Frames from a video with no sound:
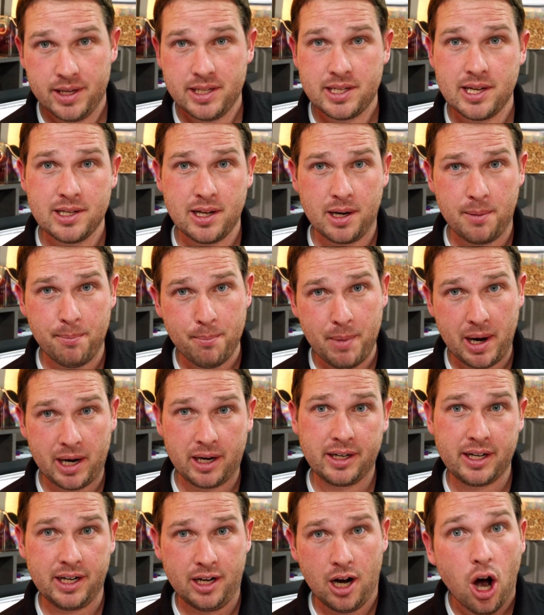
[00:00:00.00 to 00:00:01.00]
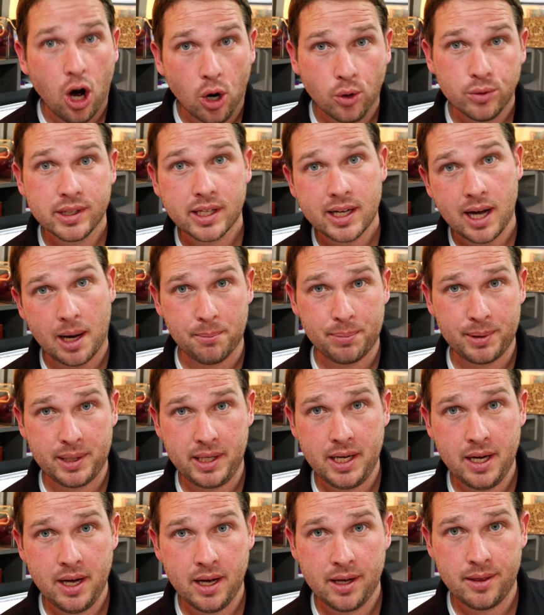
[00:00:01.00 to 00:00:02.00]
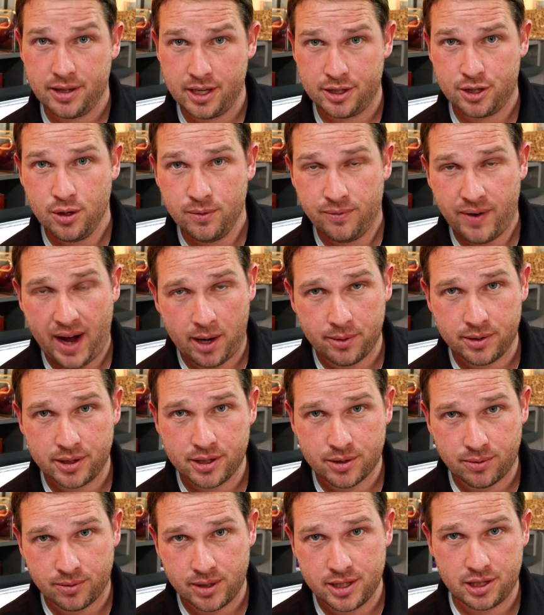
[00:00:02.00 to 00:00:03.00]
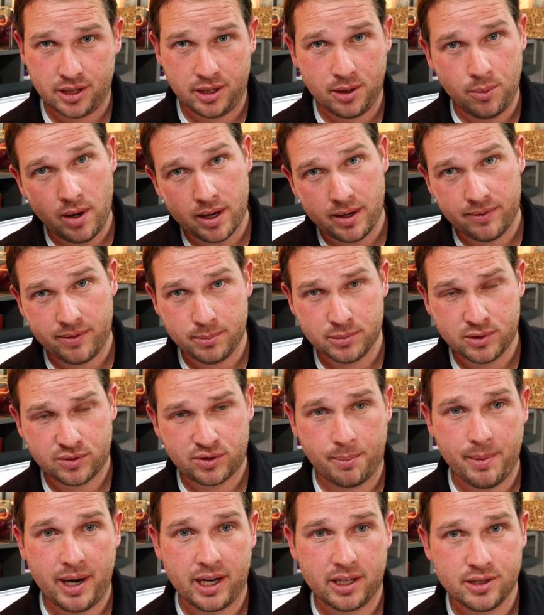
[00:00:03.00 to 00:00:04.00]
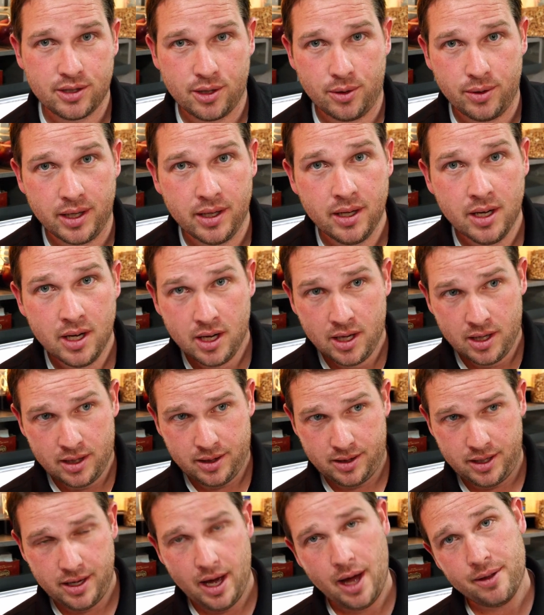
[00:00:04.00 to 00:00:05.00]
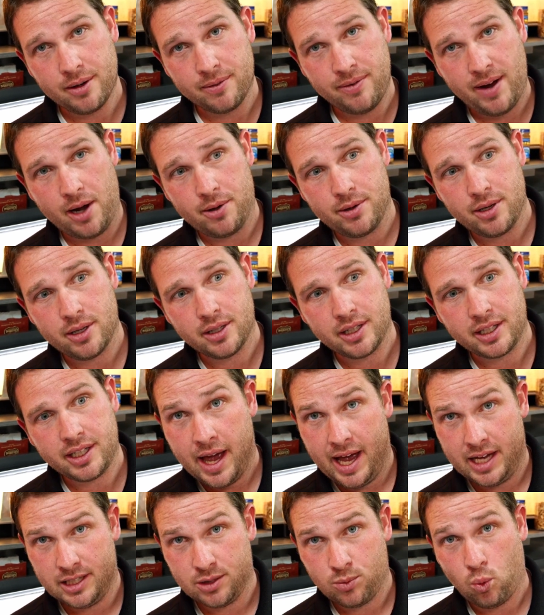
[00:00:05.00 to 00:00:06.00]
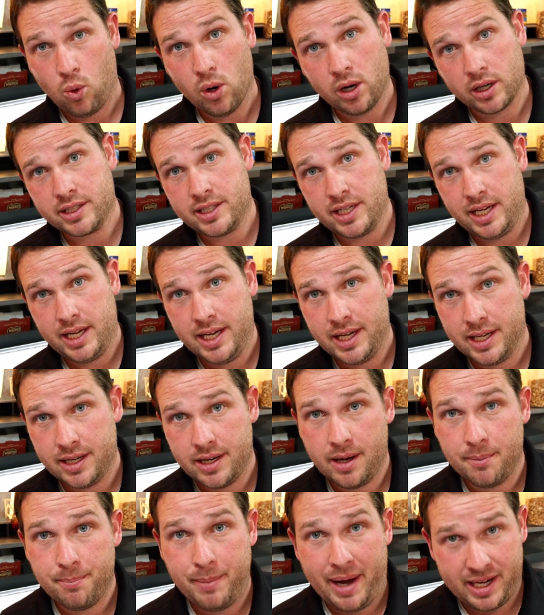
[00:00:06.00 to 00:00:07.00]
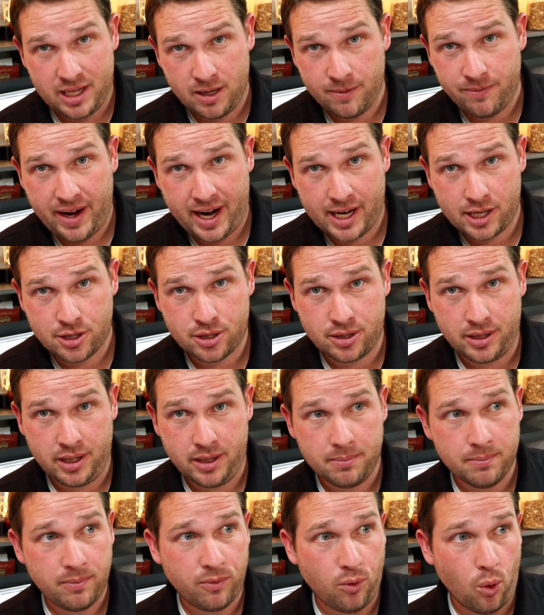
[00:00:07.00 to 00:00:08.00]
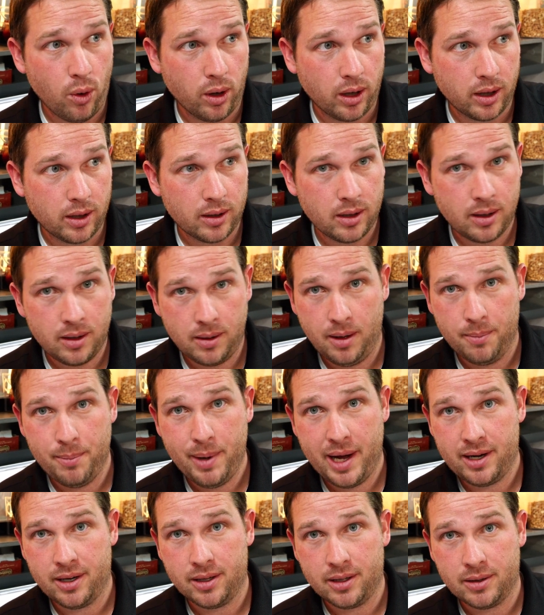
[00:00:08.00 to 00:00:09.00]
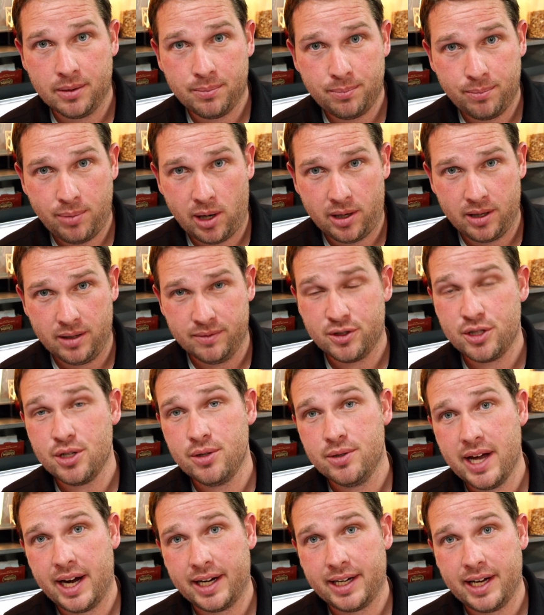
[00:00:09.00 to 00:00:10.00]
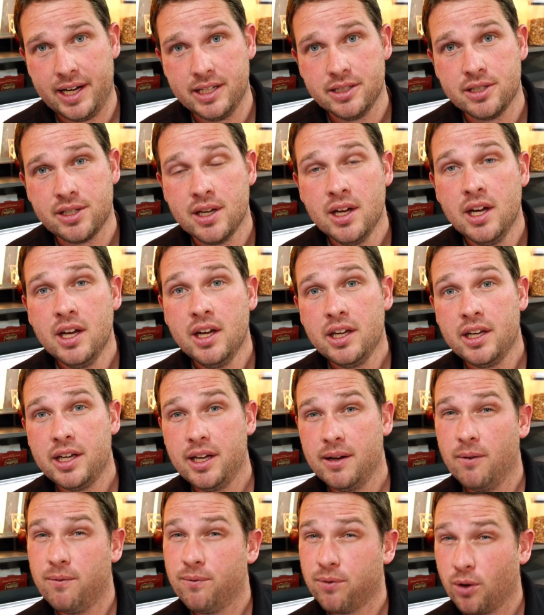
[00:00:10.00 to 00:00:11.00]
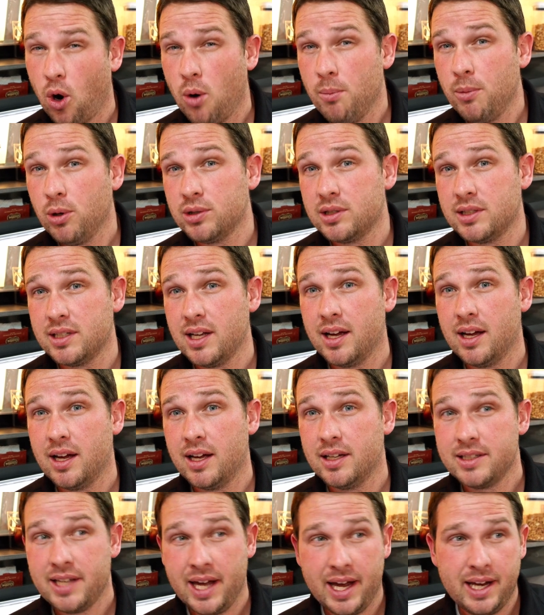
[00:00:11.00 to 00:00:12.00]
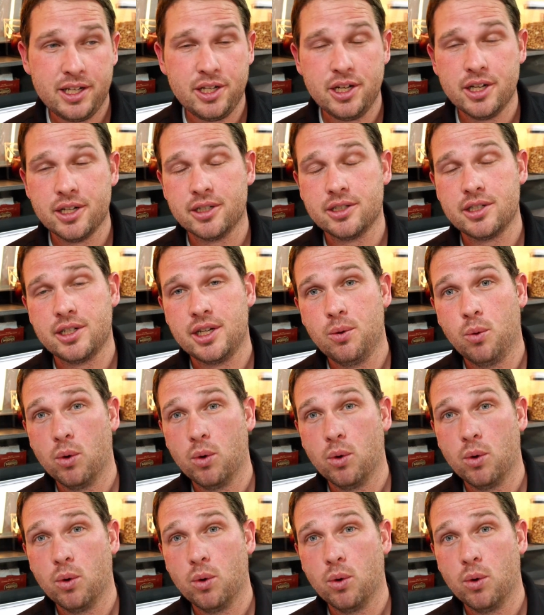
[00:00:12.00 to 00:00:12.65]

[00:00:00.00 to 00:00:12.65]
this is an American owned company. The two founders, originally one of them's from Arizona, the other founder has worked in manufacturing for a better part of two decades. For almost 10 years, he